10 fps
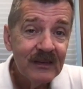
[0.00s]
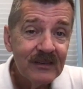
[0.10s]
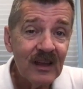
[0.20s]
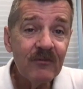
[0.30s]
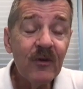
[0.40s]

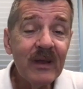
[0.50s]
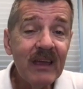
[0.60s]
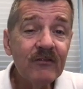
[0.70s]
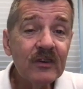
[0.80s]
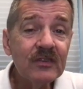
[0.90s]
Psalm
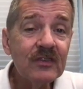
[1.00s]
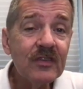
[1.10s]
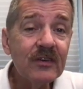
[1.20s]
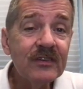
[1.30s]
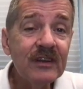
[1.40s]
48, verses
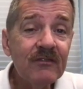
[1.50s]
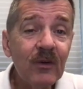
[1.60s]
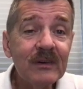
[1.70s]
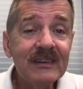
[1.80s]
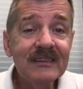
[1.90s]
13 and
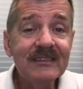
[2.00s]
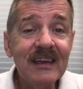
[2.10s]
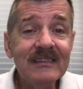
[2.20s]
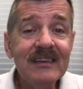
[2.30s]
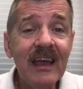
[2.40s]
14
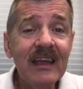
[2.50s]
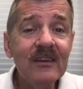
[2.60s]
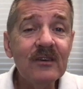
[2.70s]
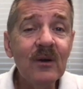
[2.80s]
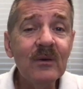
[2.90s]
say, Take
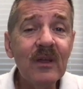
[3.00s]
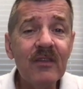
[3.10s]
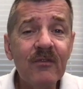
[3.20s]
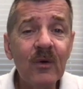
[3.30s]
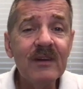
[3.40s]
note of the
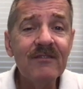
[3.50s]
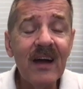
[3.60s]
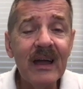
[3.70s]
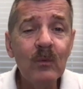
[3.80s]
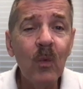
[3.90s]

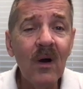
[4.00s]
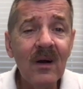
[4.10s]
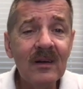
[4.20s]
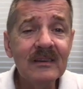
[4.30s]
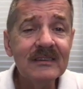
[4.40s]
fortified
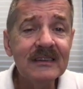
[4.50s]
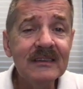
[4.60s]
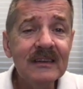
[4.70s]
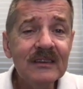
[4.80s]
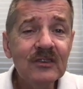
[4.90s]
walls and
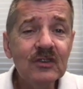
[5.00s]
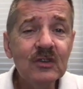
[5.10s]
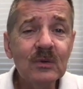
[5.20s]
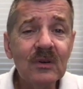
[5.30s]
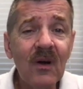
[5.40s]

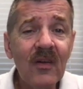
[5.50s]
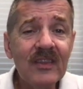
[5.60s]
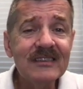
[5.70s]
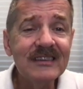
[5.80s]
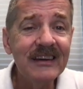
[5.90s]
tour all
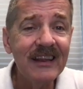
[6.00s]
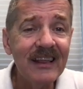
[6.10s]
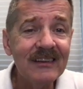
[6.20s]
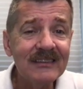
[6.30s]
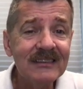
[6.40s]
the
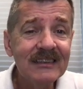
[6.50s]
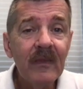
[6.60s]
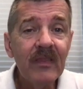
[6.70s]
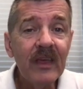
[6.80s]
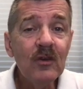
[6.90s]
citadels,
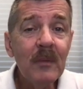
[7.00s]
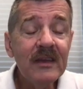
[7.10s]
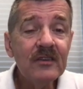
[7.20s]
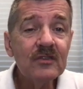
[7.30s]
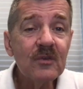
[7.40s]
that you may
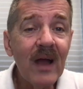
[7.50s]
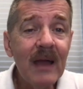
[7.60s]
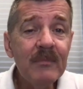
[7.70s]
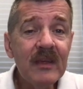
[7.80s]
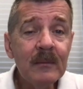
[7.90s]

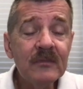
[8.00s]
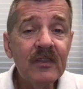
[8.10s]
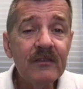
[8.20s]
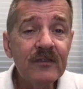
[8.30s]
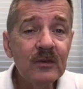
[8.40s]
describe them to
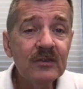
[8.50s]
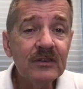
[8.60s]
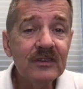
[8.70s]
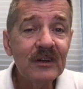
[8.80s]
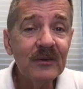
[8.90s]
the future
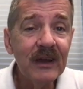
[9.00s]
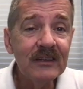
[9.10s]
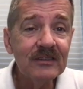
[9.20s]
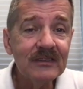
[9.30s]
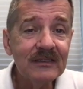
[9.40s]

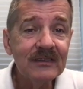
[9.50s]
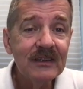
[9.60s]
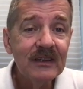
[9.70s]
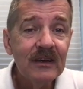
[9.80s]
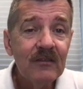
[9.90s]
generations.
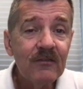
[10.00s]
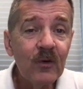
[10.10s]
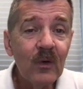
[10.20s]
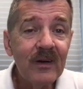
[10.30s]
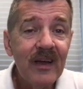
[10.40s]

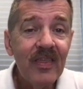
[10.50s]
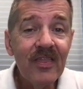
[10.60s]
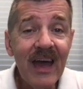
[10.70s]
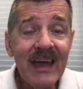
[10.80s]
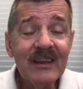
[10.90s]
For
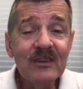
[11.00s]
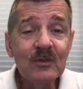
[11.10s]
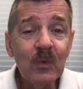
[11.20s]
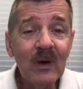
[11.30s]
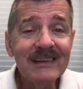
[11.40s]
that is
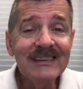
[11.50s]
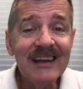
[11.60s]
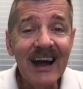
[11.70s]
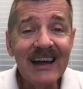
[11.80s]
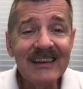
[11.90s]
what
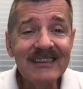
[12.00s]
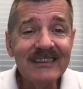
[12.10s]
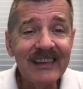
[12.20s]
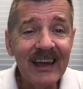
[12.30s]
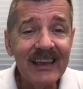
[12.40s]
God is
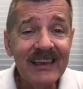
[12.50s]
like.